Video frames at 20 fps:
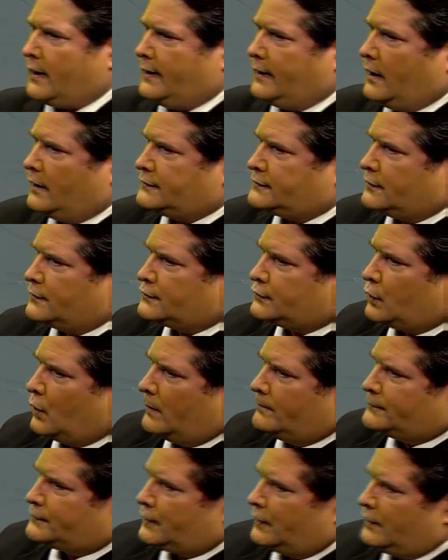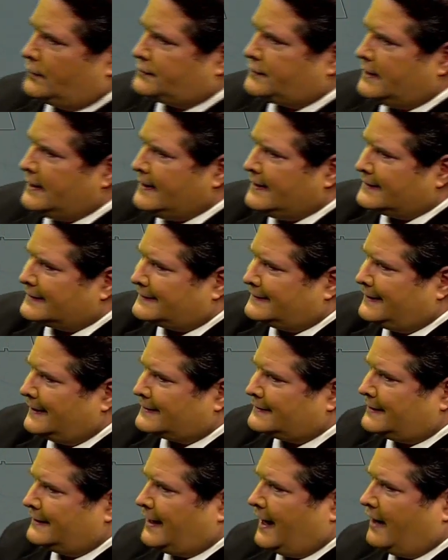And also storm surge,
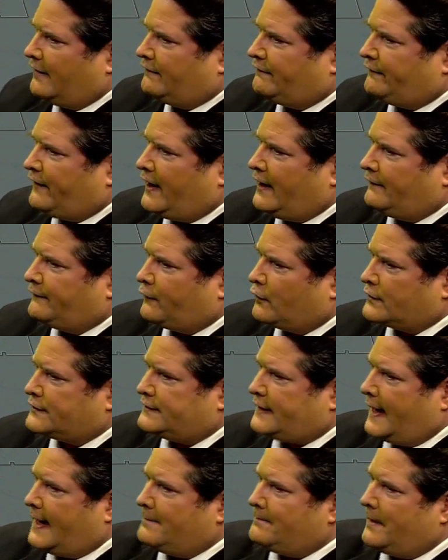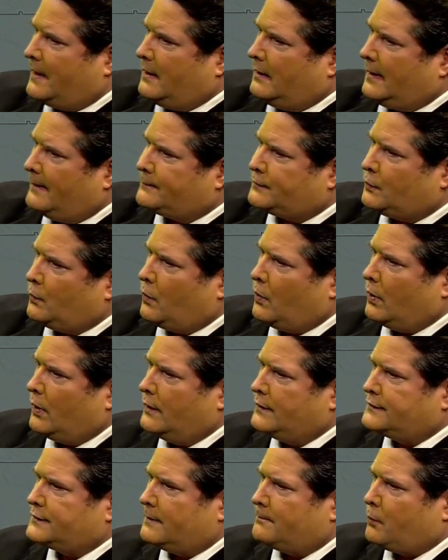6 to 9 feet for Sanibel up
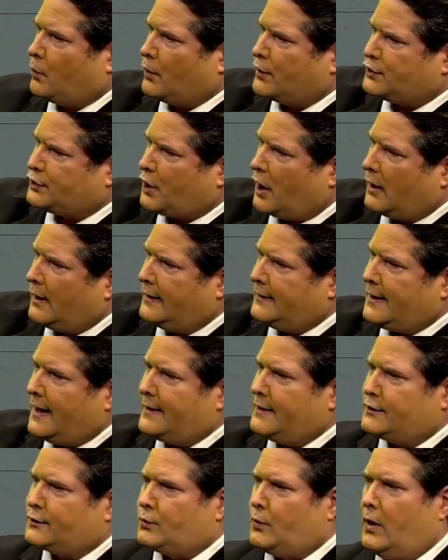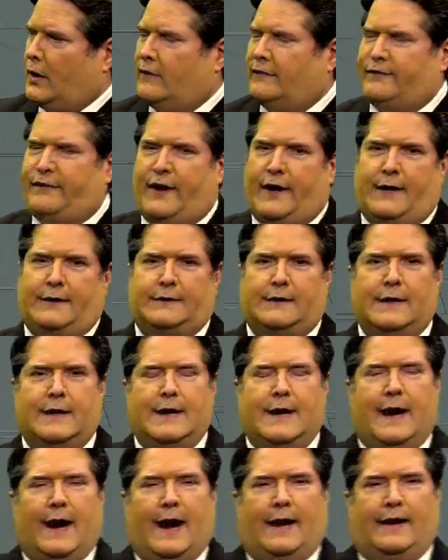towards uh, Port Charlotte, 9 to 12 feet
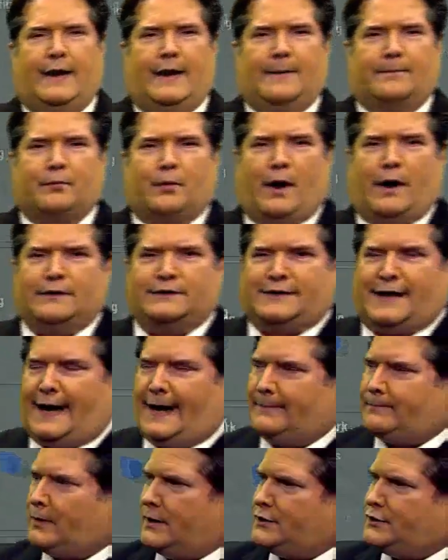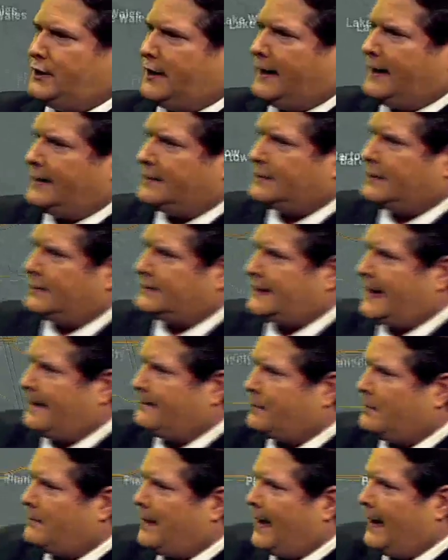and then up around Tampa. As you get into the
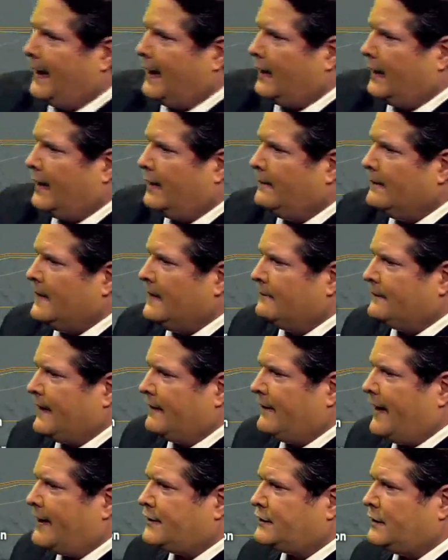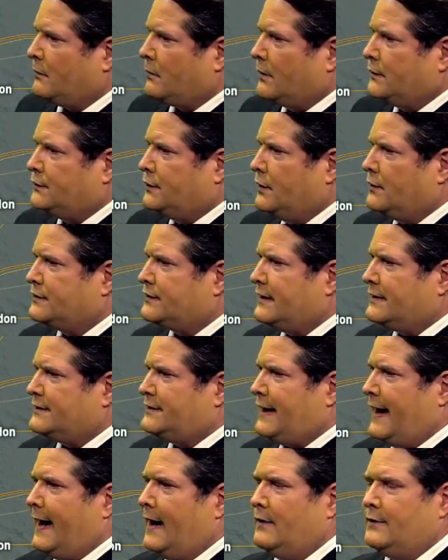Tampa Bay area, they've actually reduced this
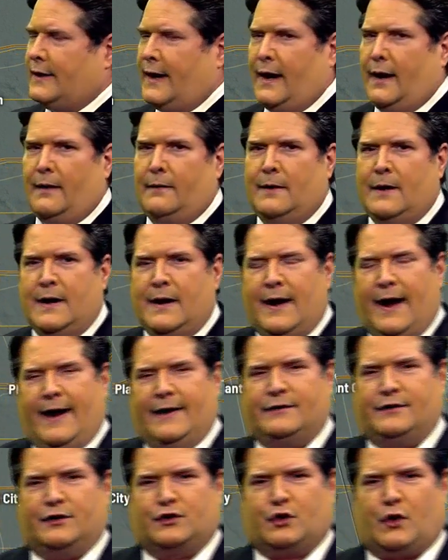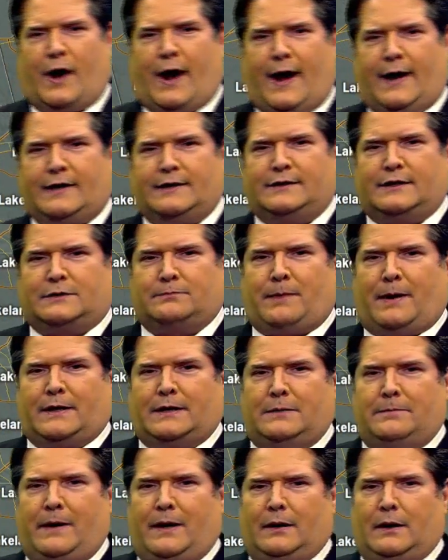down now as the track is expected
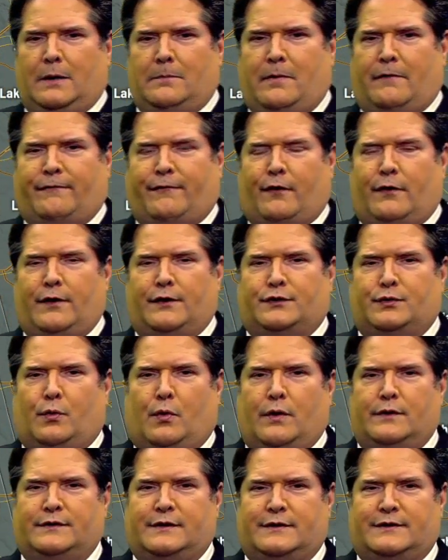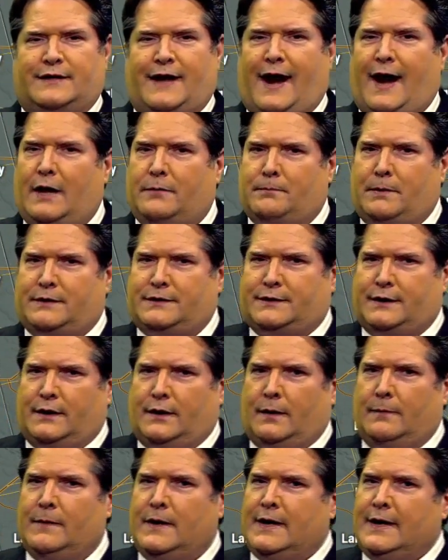to be a little bit further towards the south, but
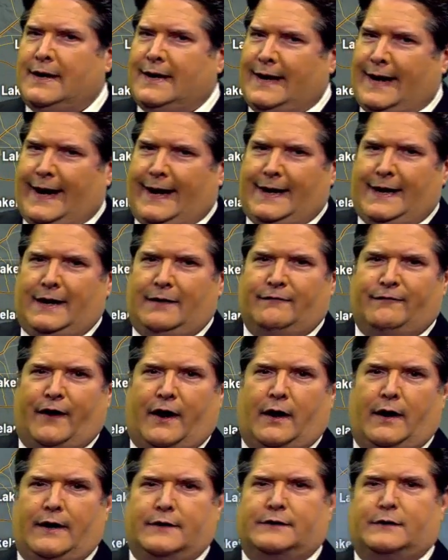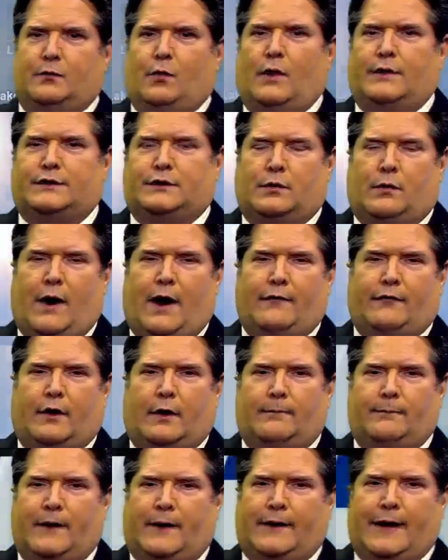still any variance
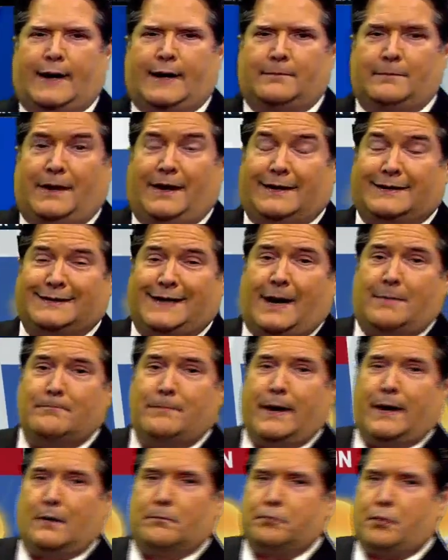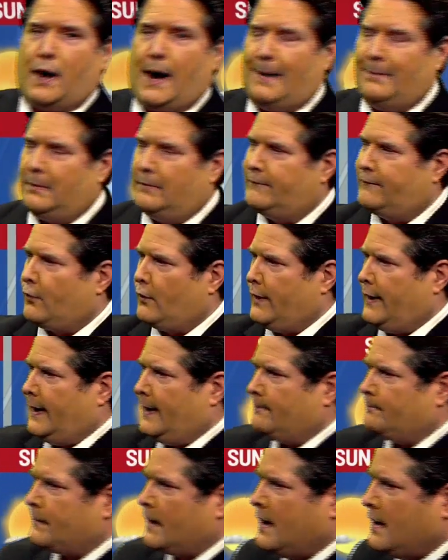whatsoever, and that can be, like I say, a bigger problem for
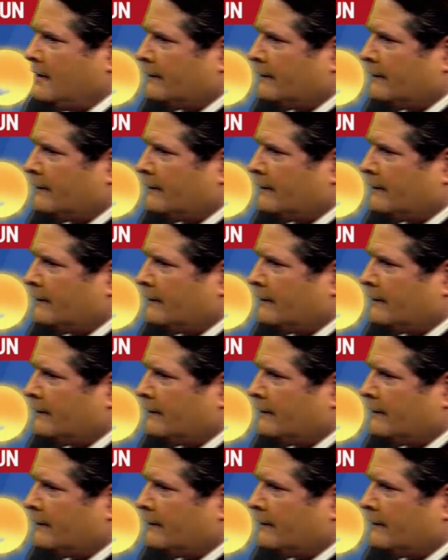them.